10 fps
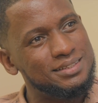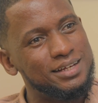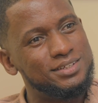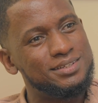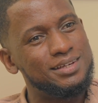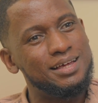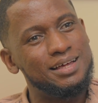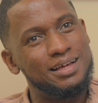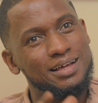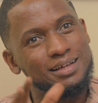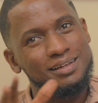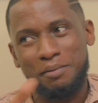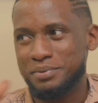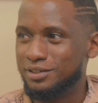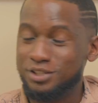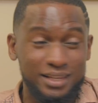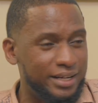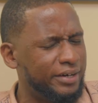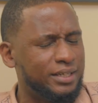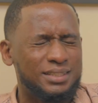that, I mean, the
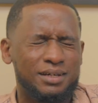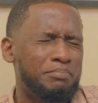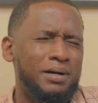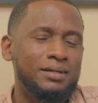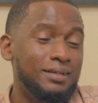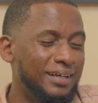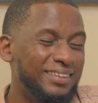director's like, man,